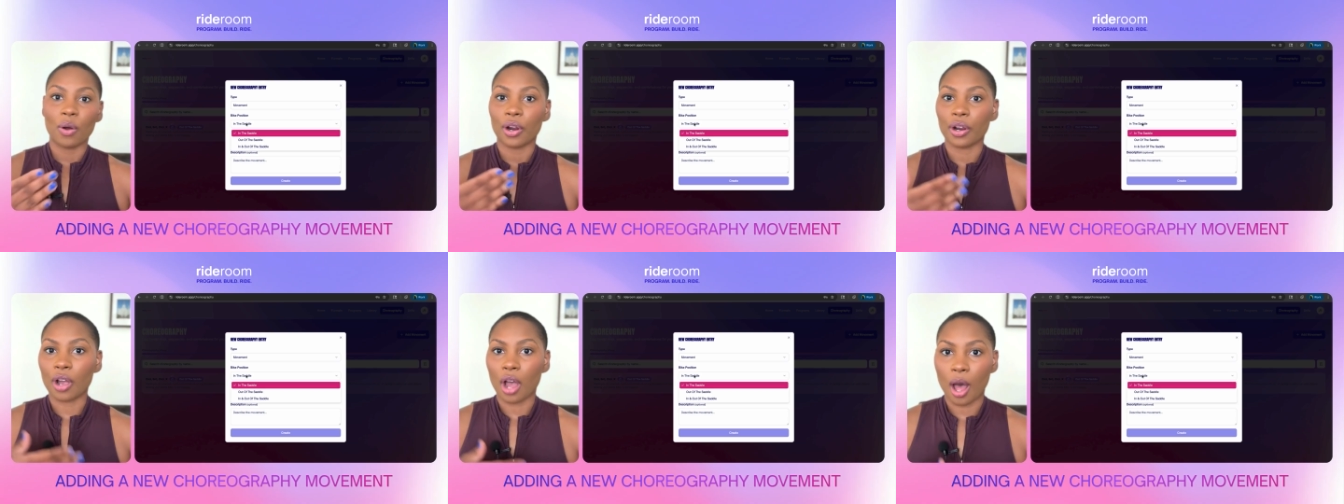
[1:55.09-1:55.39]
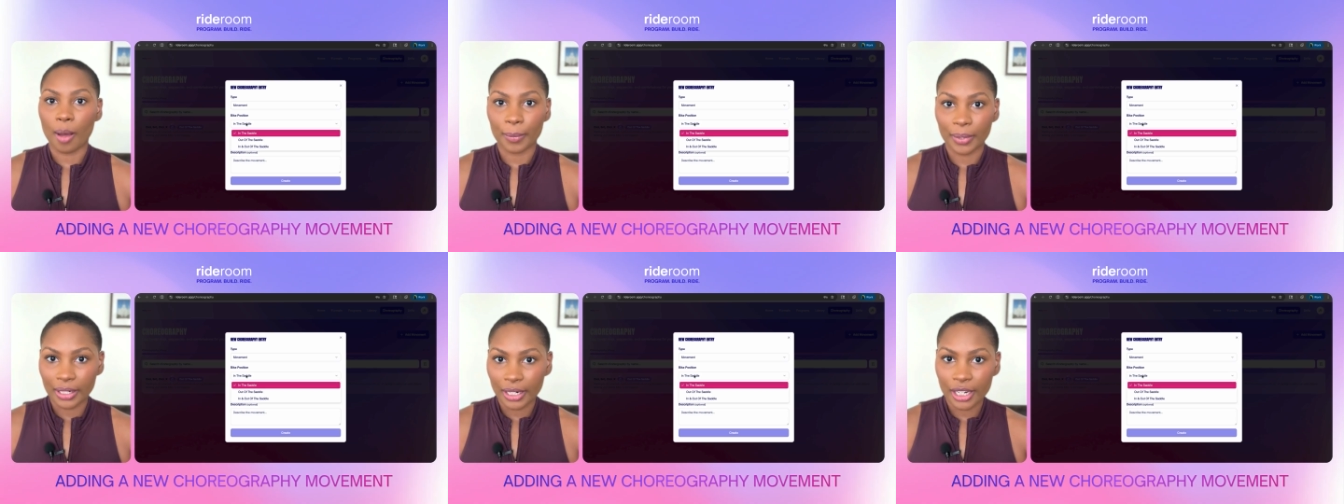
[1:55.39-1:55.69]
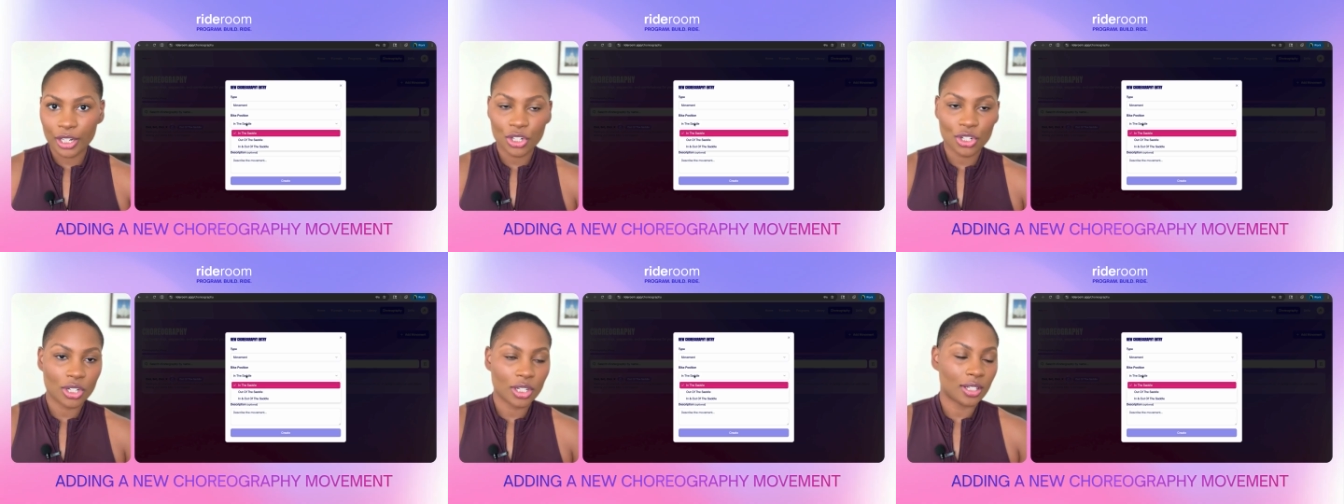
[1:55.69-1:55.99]
our
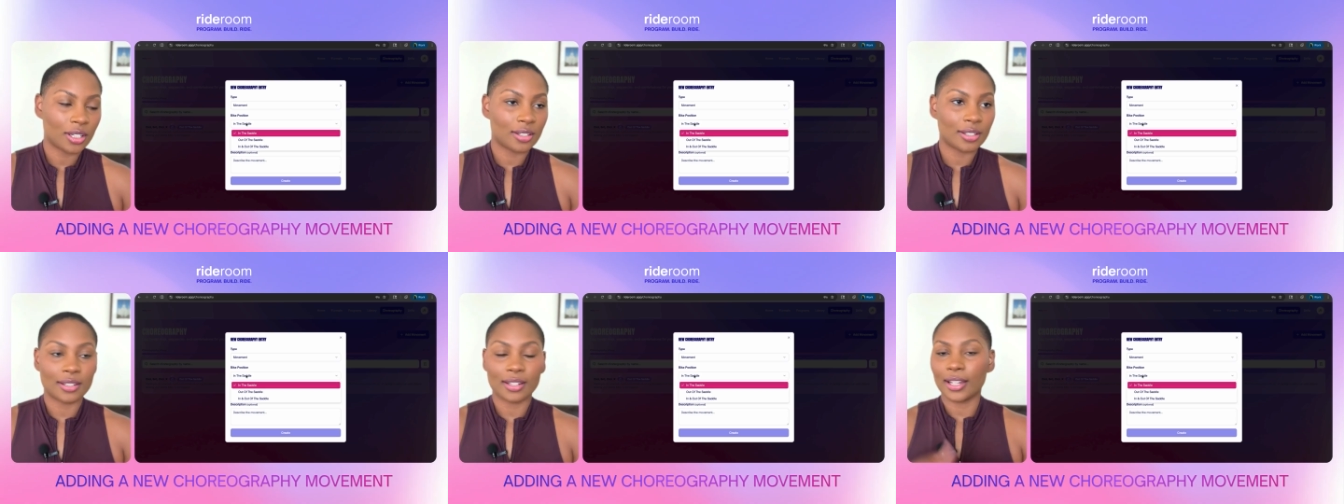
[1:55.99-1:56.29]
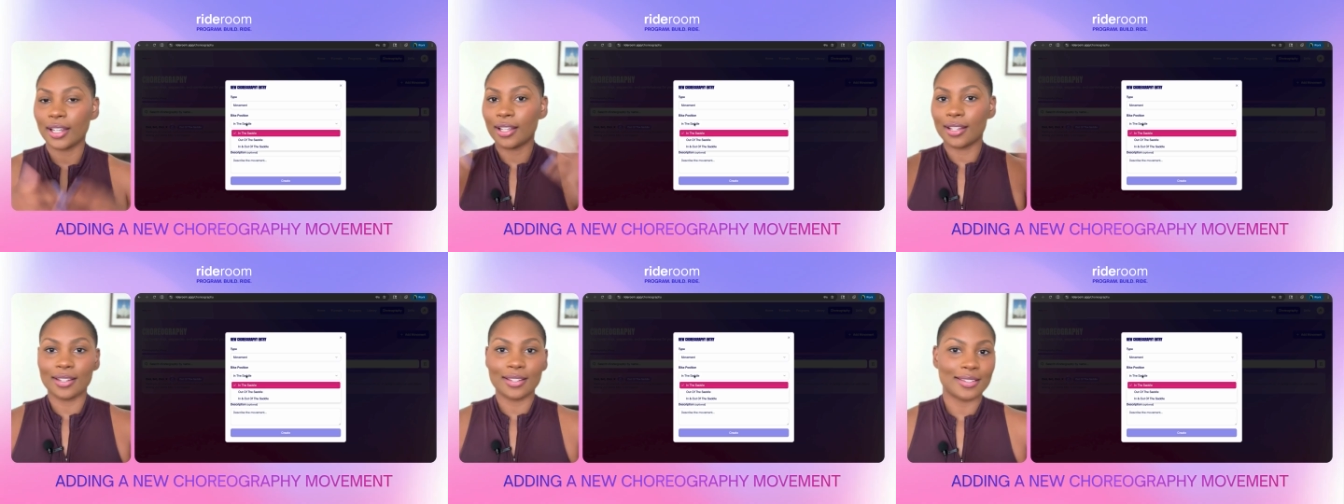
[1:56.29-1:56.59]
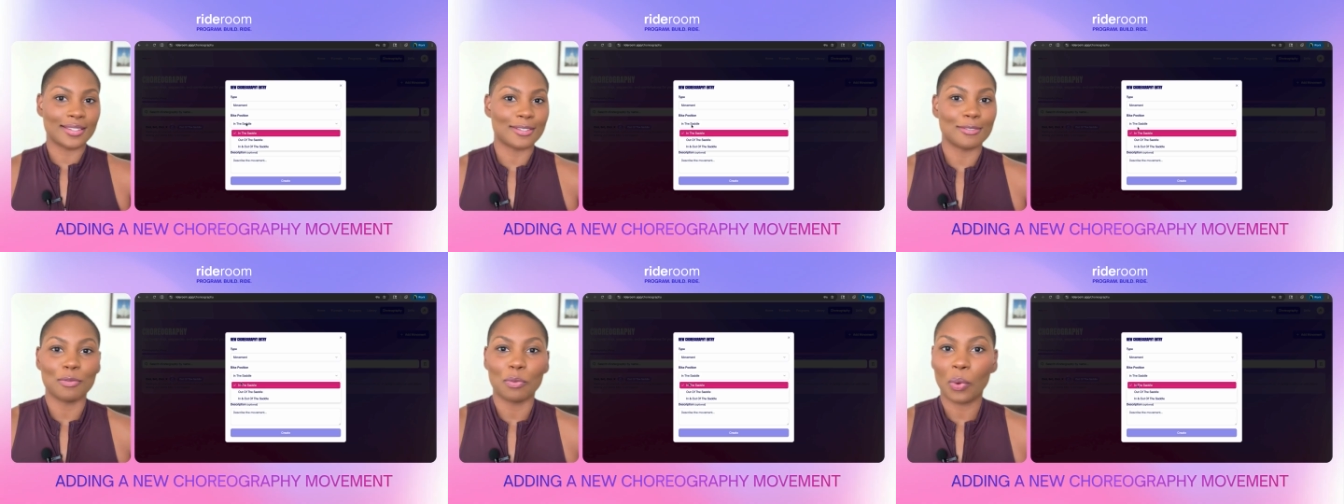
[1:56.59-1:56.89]
combination
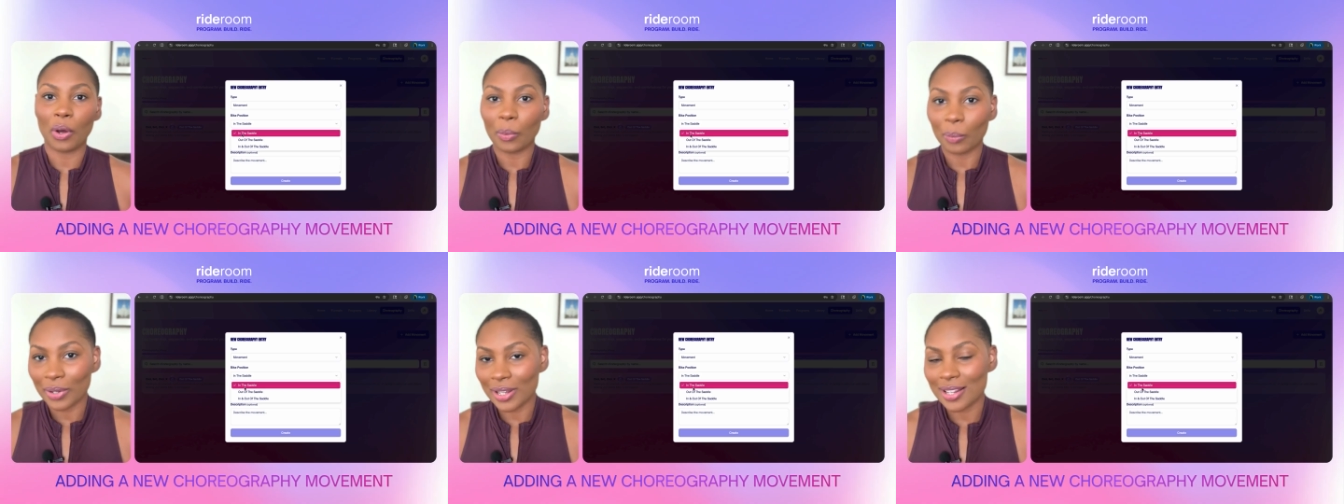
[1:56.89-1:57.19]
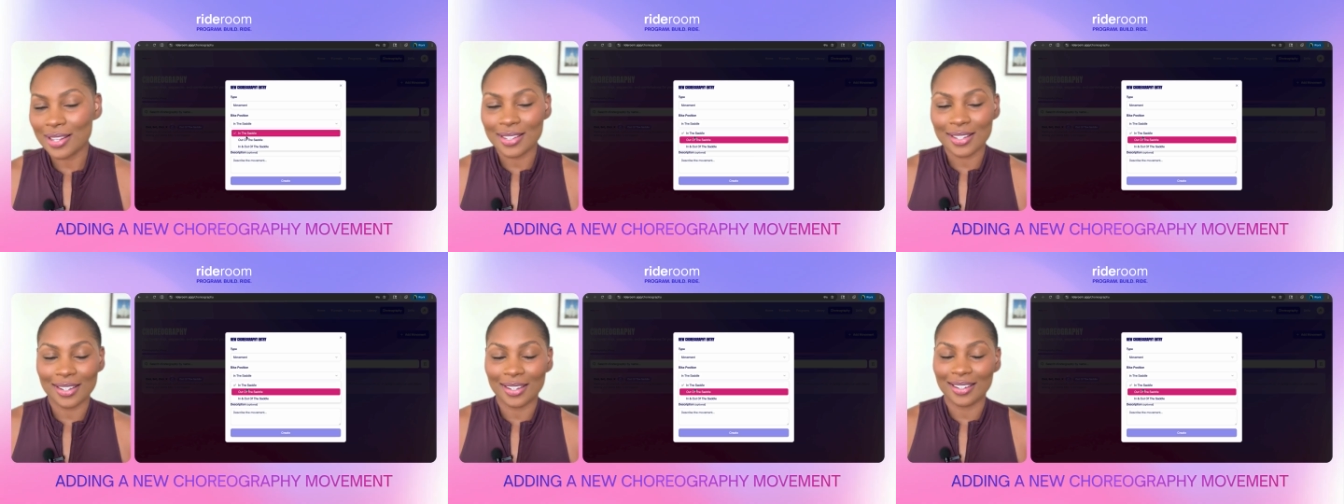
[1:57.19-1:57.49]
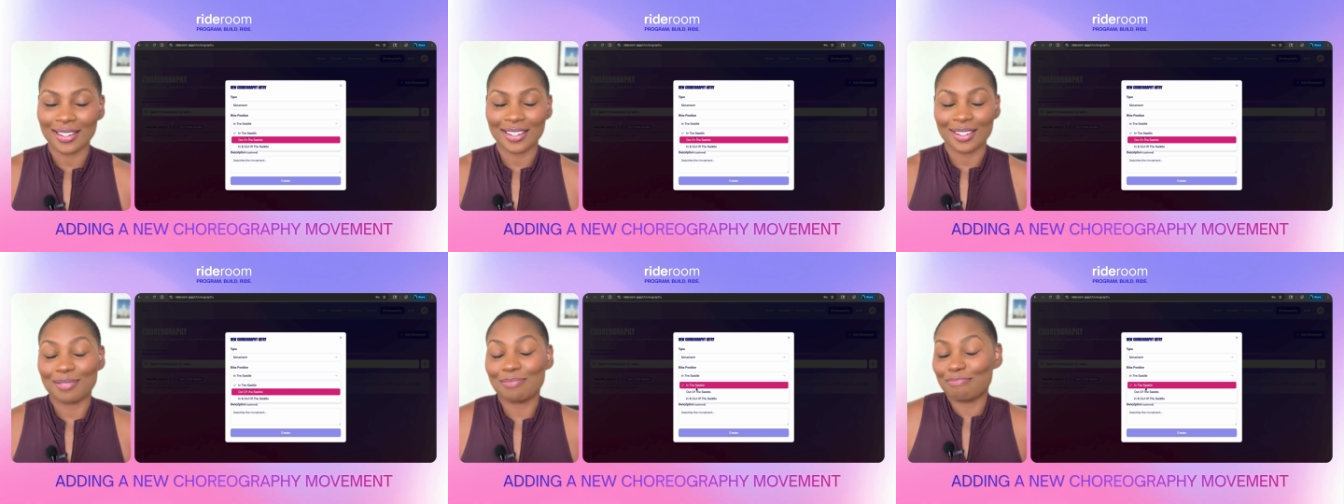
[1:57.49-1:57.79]
is what we
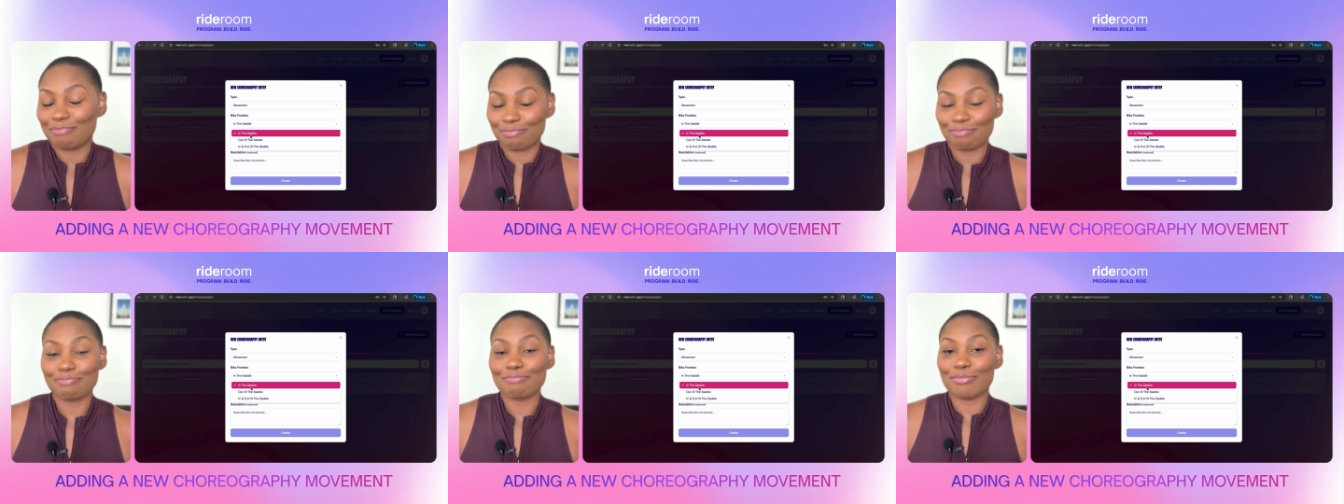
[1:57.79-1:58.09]
see